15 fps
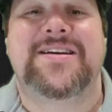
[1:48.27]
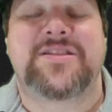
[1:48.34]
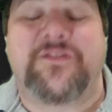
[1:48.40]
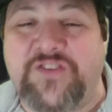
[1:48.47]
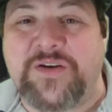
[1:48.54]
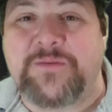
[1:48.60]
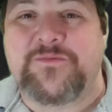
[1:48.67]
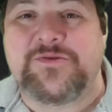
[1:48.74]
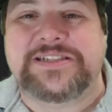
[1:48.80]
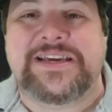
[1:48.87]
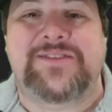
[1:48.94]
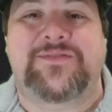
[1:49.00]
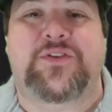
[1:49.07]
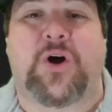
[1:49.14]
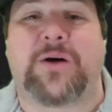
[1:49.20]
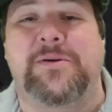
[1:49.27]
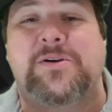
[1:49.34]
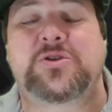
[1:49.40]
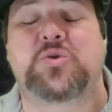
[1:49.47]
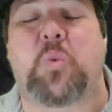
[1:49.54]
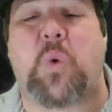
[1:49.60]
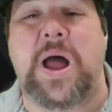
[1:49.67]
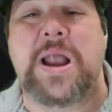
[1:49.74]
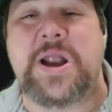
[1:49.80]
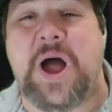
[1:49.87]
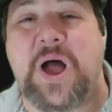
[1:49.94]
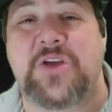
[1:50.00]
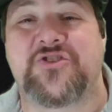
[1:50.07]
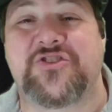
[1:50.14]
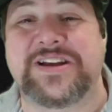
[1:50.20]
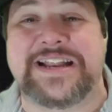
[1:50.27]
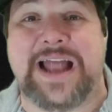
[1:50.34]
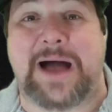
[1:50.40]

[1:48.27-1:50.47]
The film received almost 100